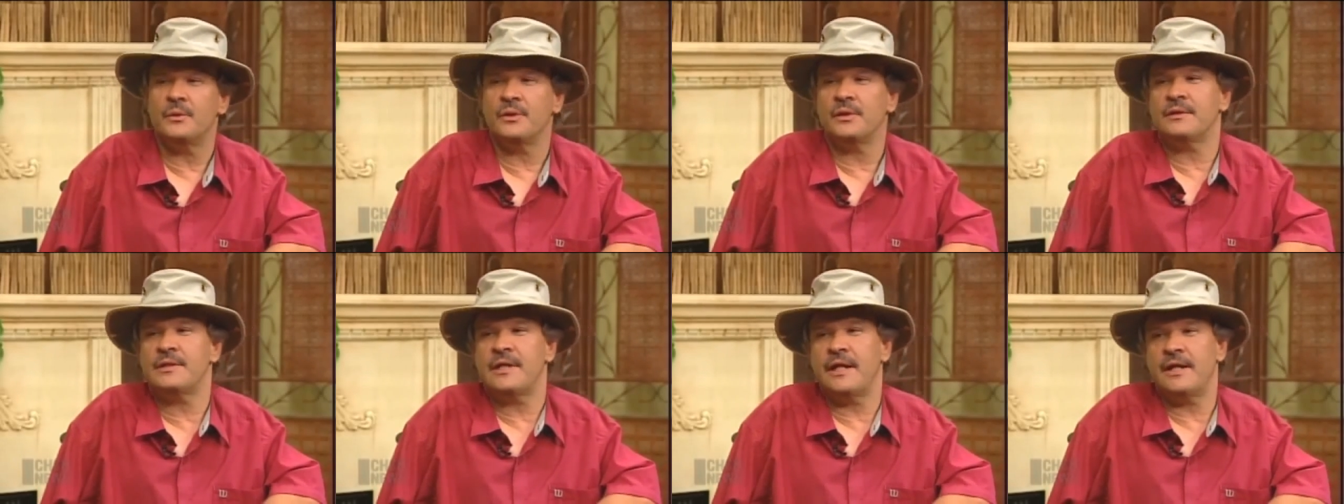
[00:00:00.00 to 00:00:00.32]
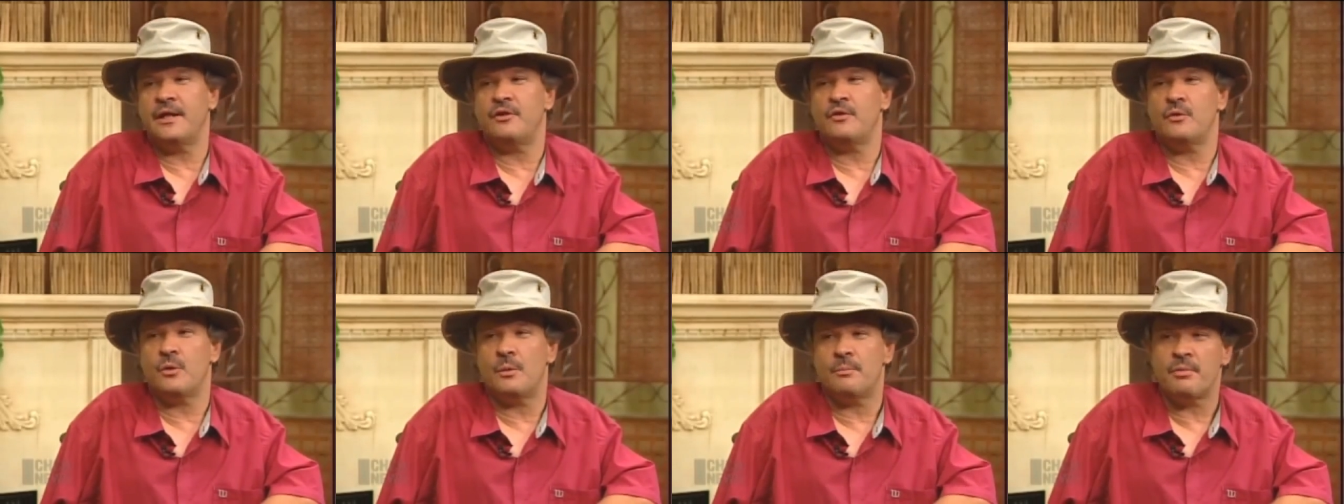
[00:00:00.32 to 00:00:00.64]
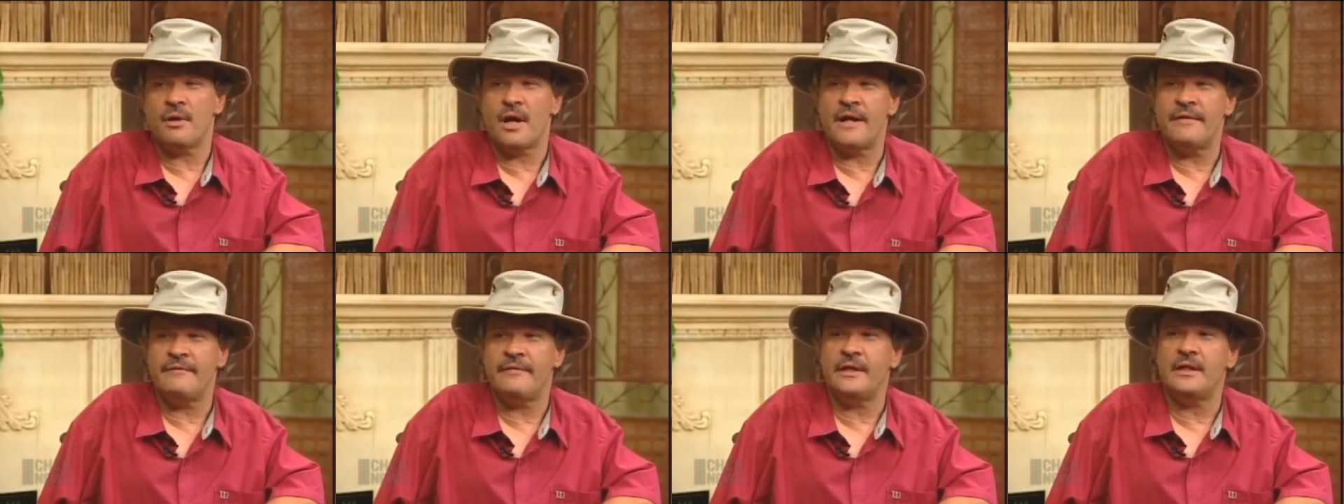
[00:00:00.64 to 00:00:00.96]
We'll take you to a
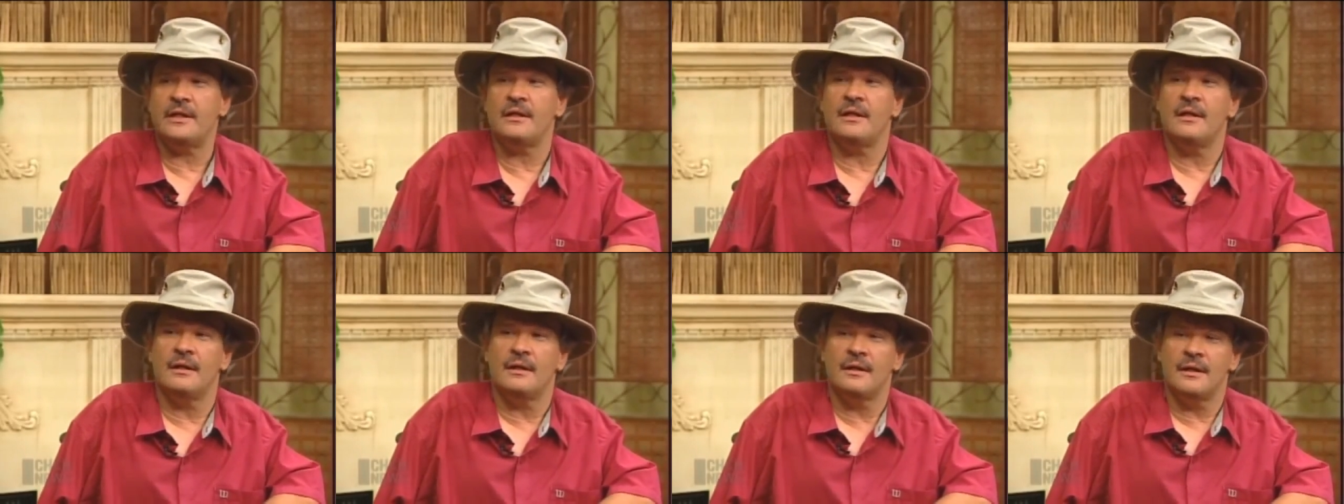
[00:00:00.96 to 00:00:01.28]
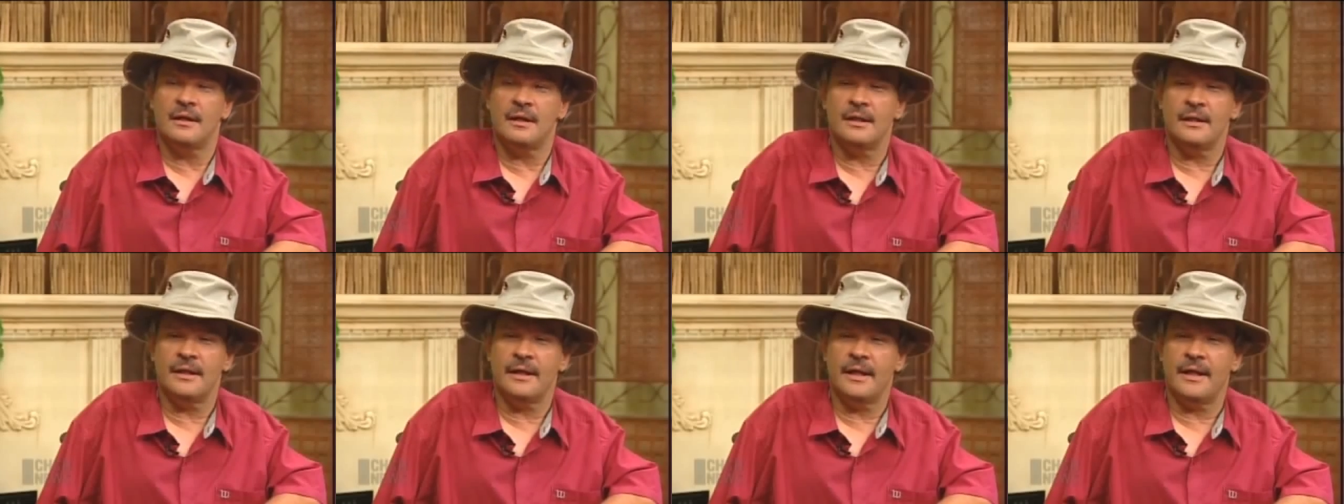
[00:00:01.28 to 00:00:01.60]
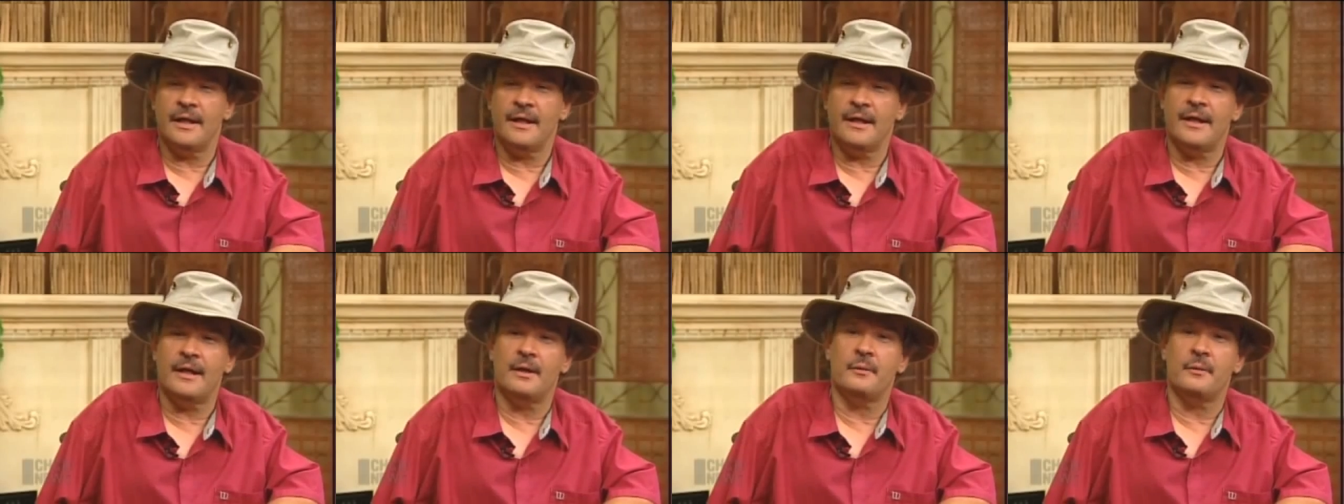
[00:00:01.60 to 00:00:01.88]
private clinic.